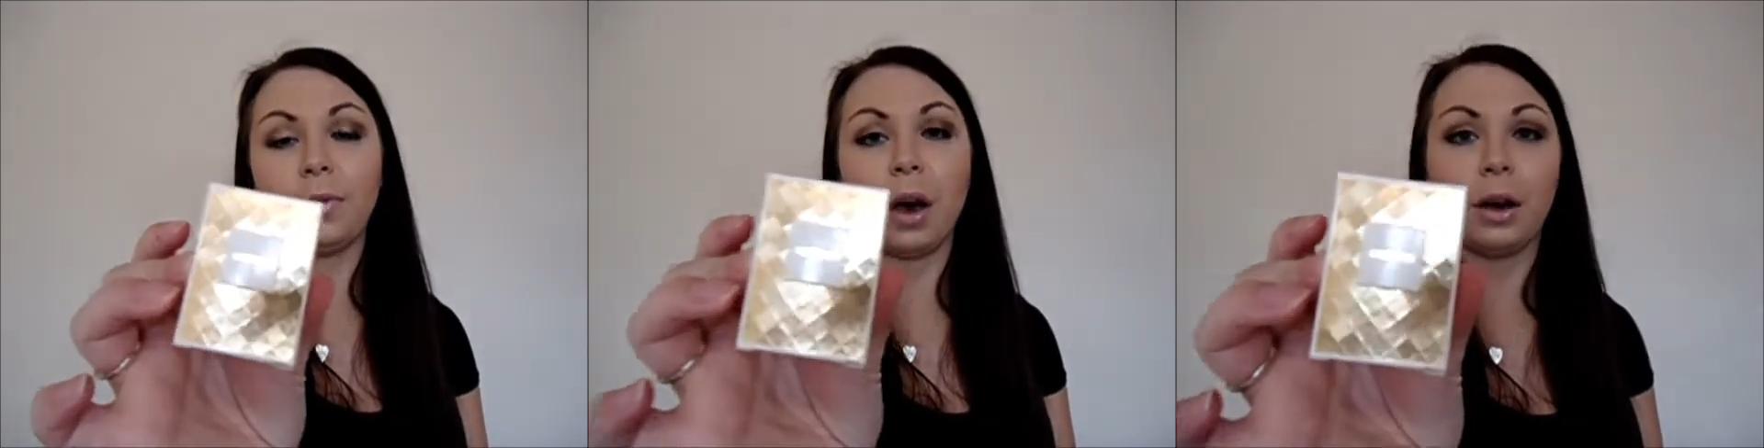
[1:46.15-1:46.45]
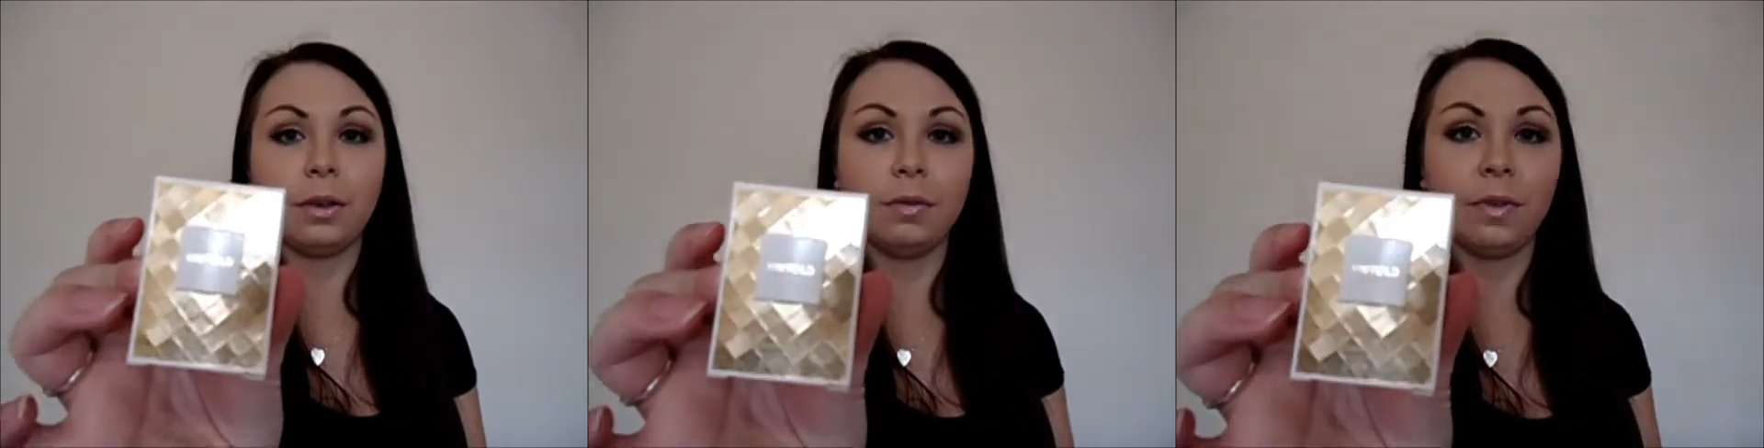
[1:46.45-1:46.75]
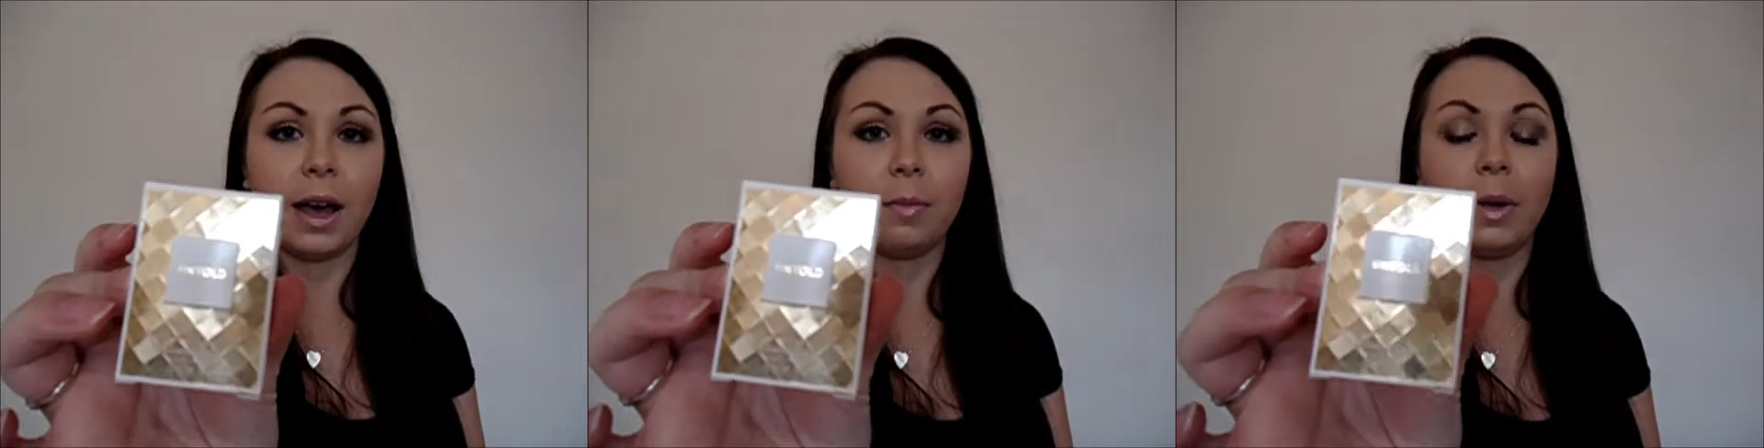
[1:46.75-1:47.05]
Arden
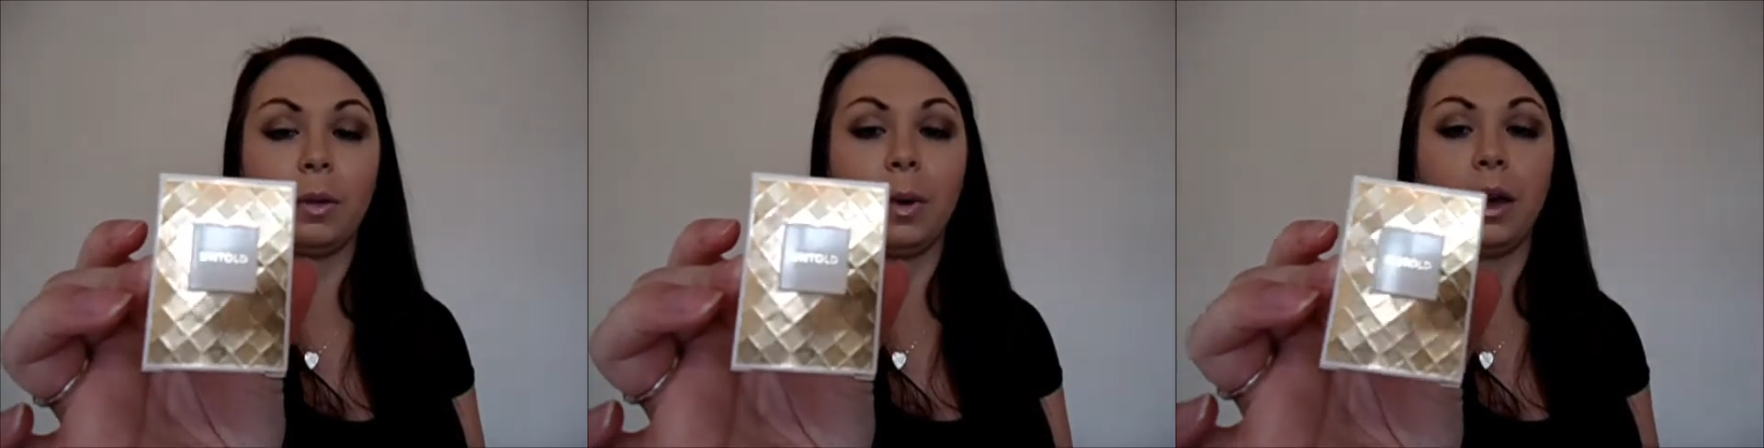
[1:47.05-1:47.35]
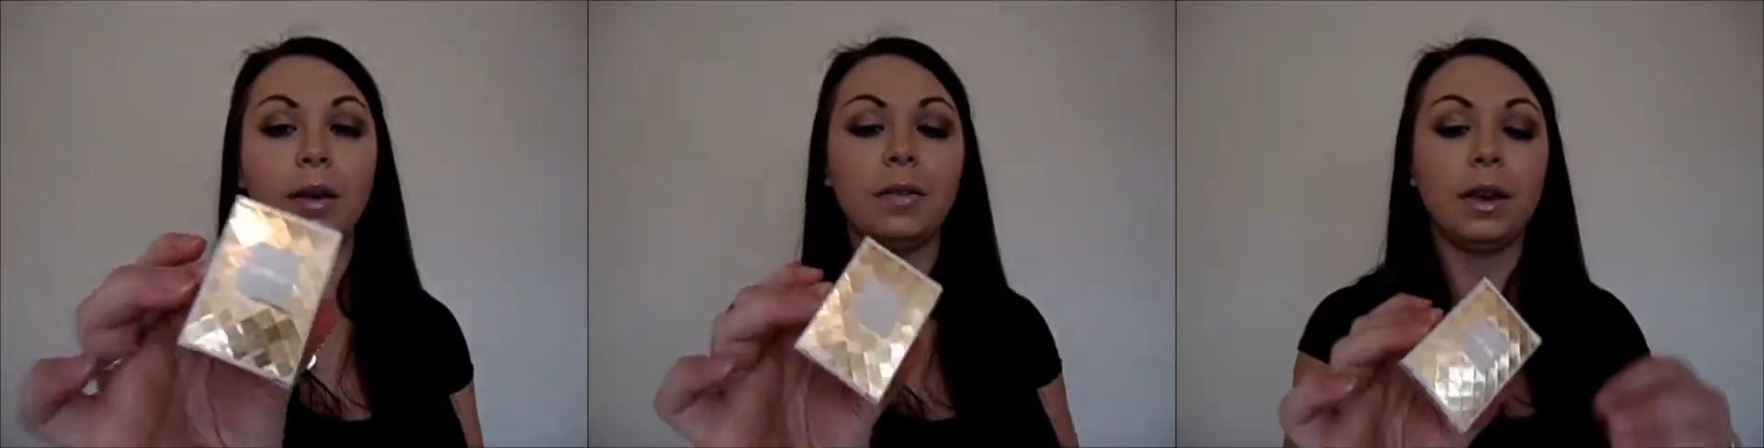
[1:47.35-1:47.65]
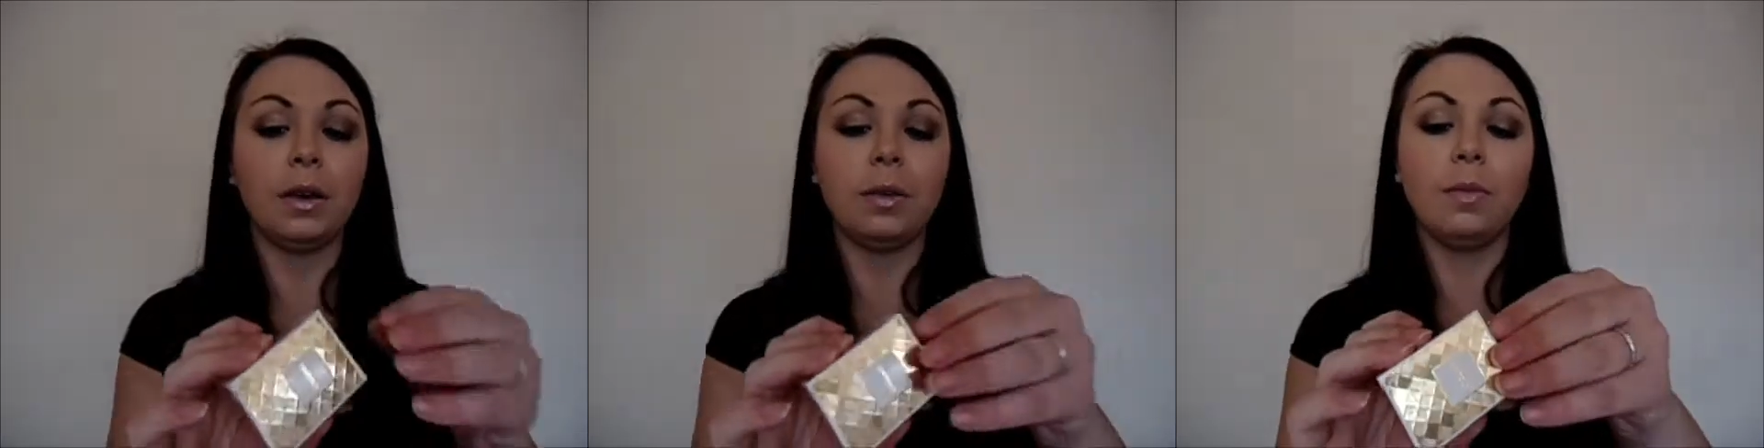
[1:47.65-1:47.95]
5ml
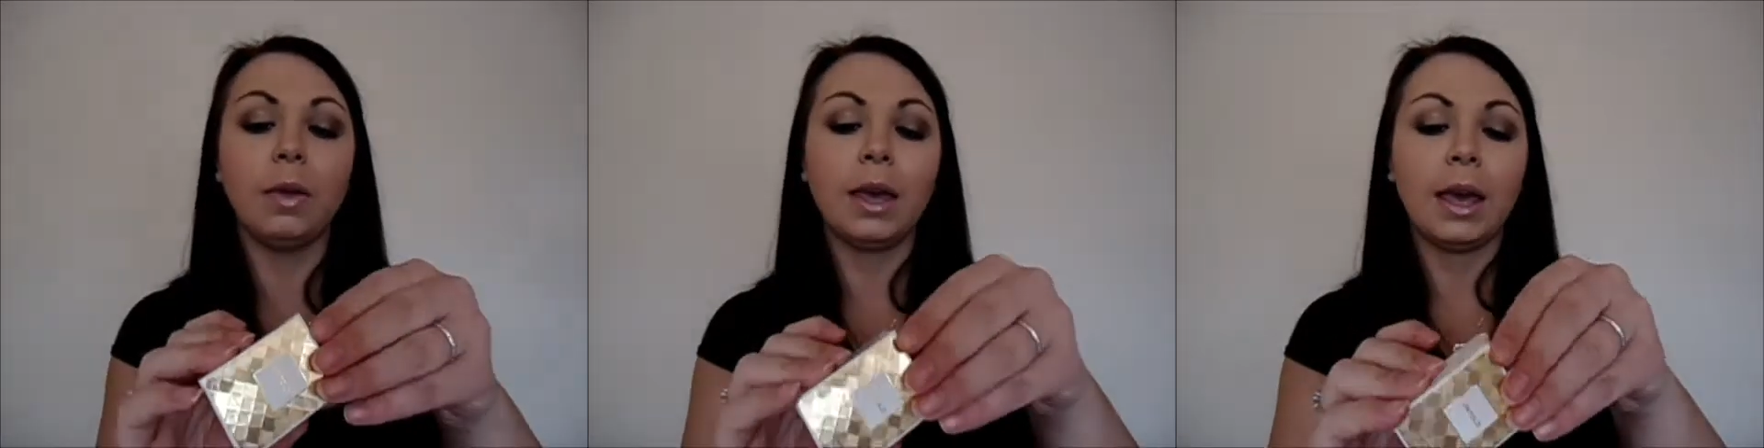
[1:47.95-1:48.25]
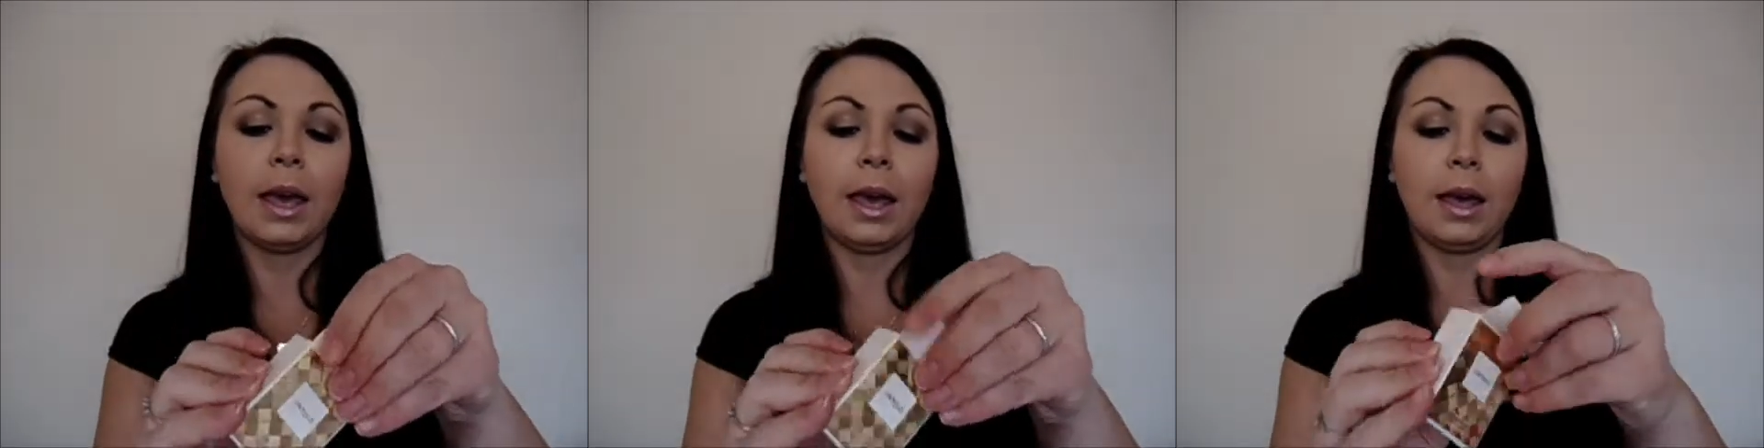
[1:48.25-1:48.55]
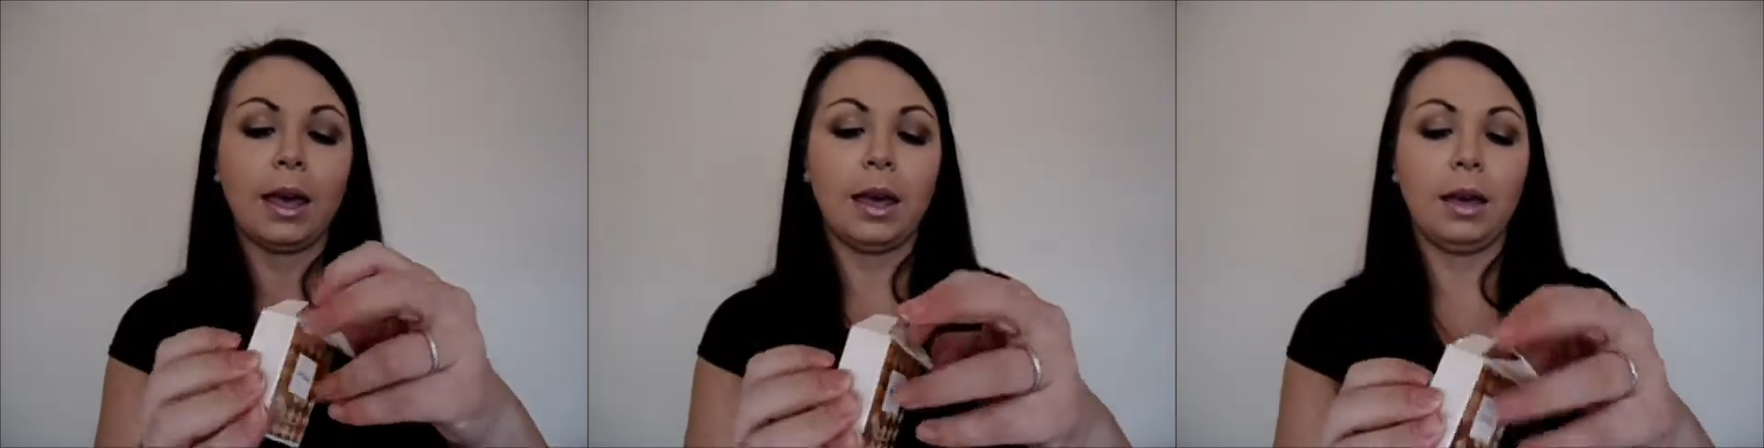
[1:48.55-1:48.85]
perfume
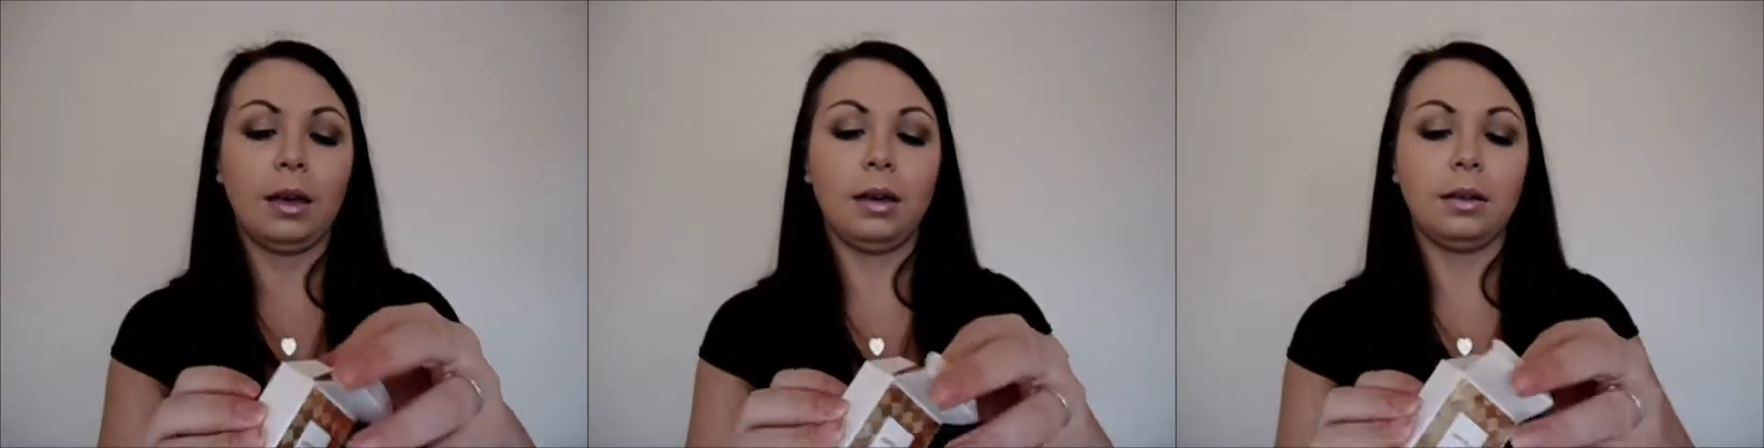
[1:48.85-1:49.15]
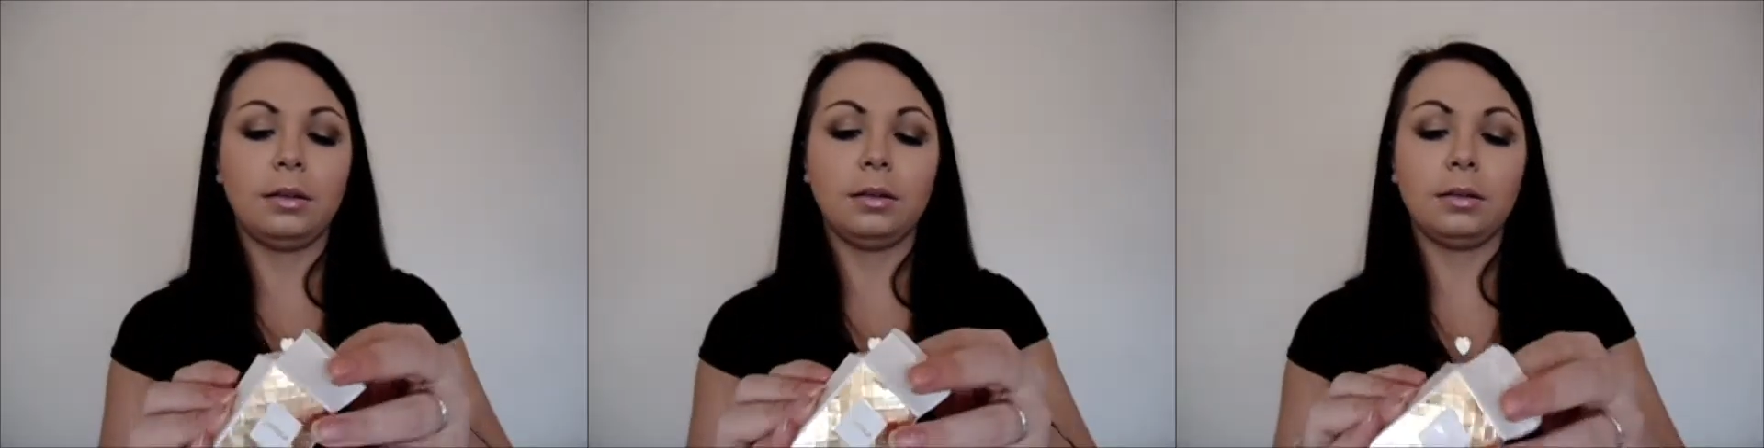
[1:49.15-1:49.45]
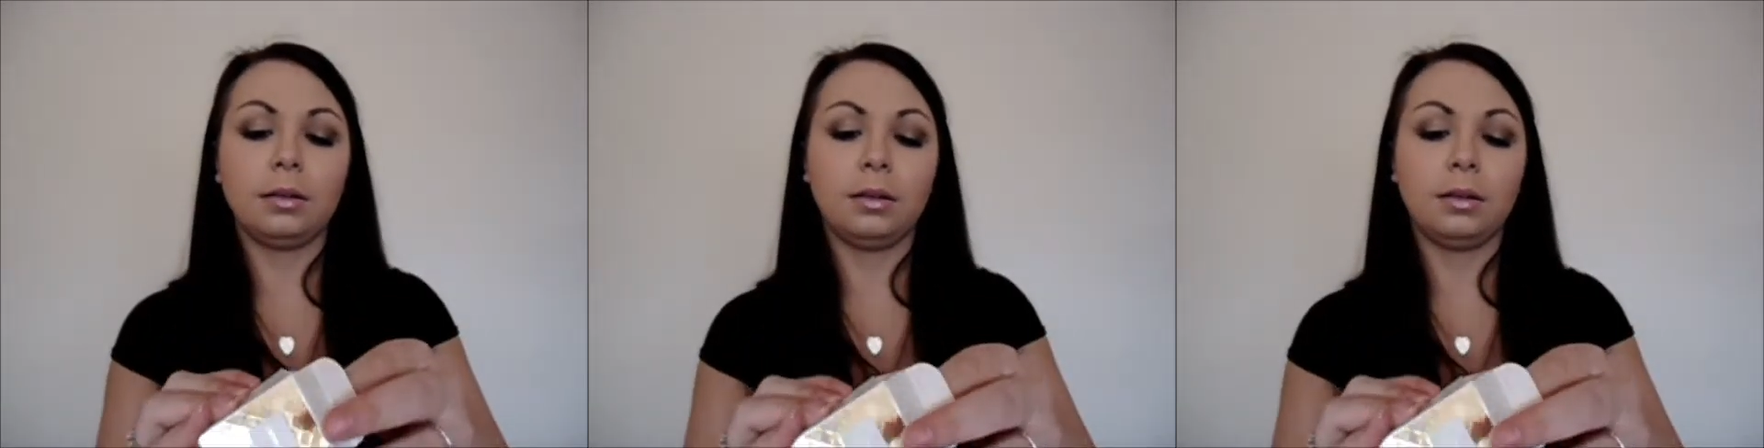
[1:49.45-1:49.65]
and